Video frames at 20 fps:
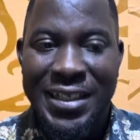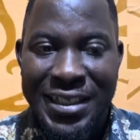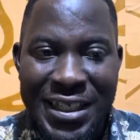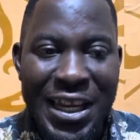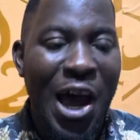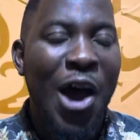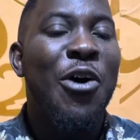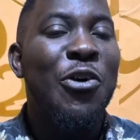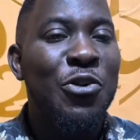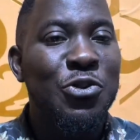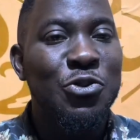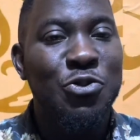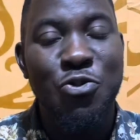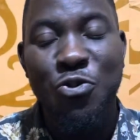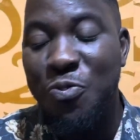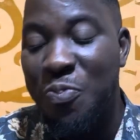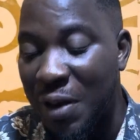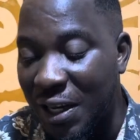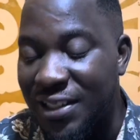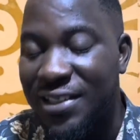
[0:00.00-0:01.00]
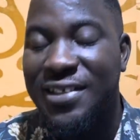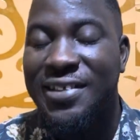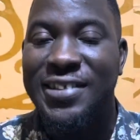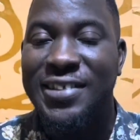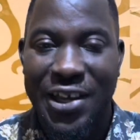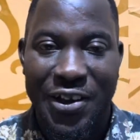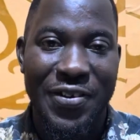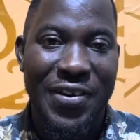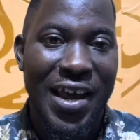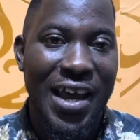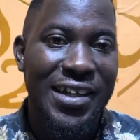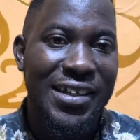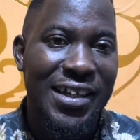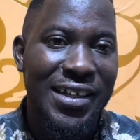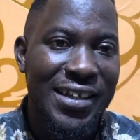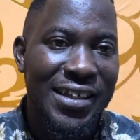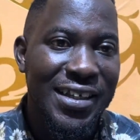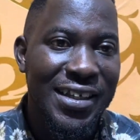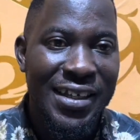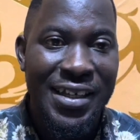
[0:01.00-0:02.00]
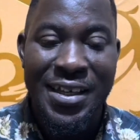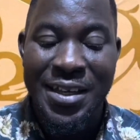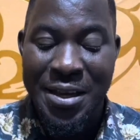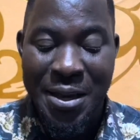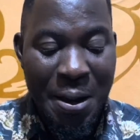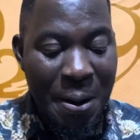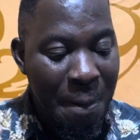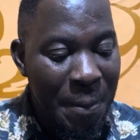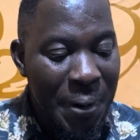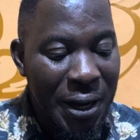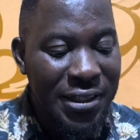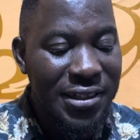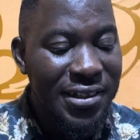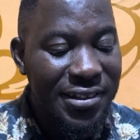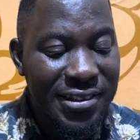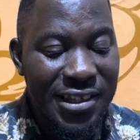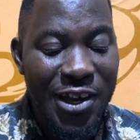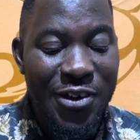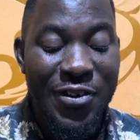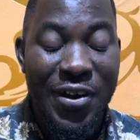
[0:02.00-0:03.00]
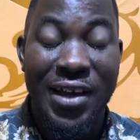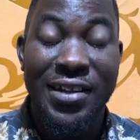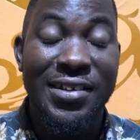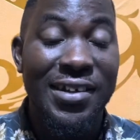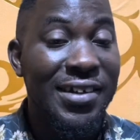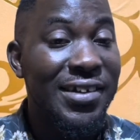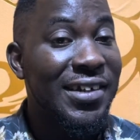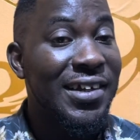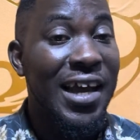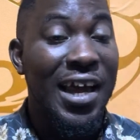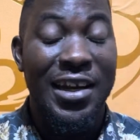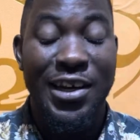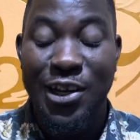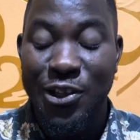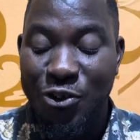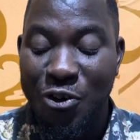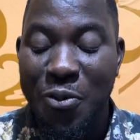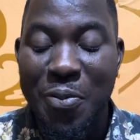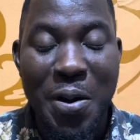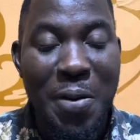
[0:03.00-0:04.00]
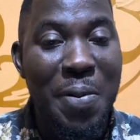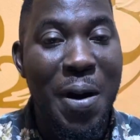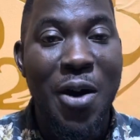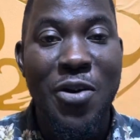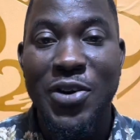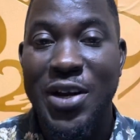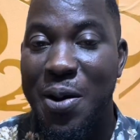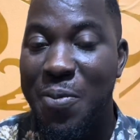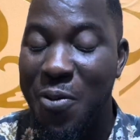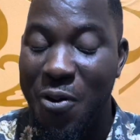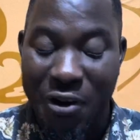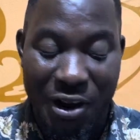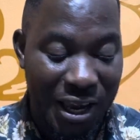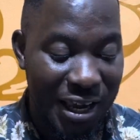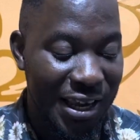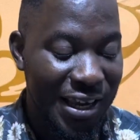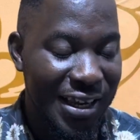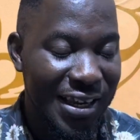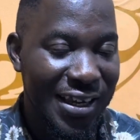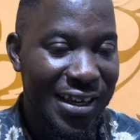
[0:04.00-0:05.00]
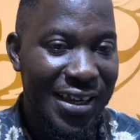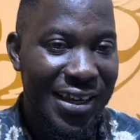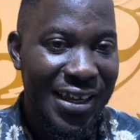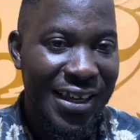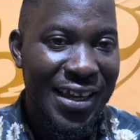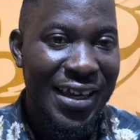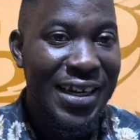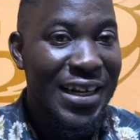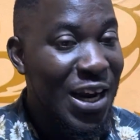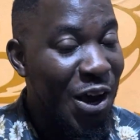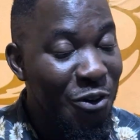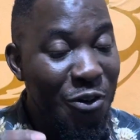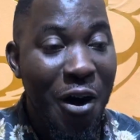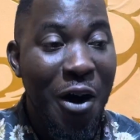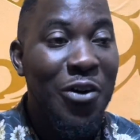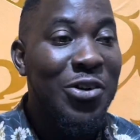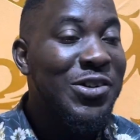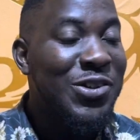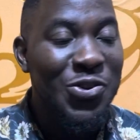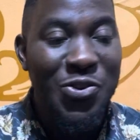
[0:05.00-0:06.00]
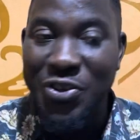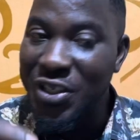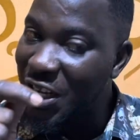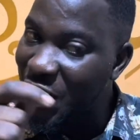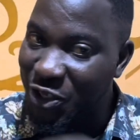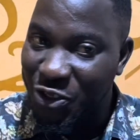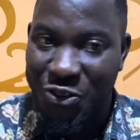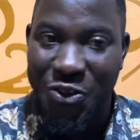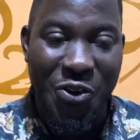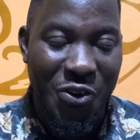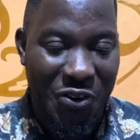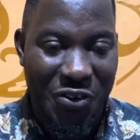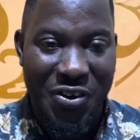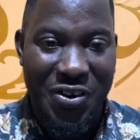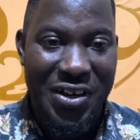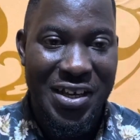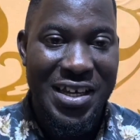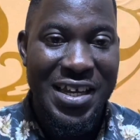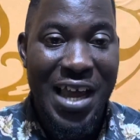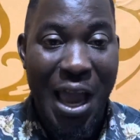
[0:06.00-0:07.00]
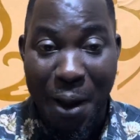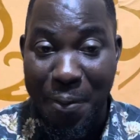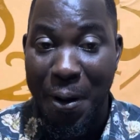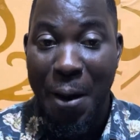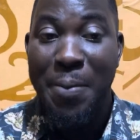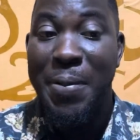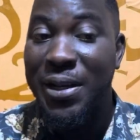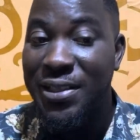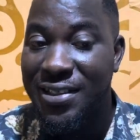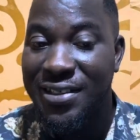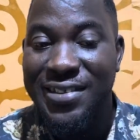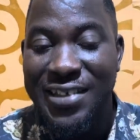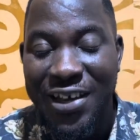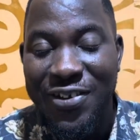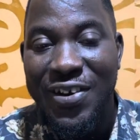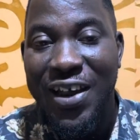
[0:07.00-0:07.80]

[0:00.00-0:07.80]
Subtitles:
Now to Manchester United. Manchester United and Atletico Bilbao on a boy. Now we also want shock about Manchester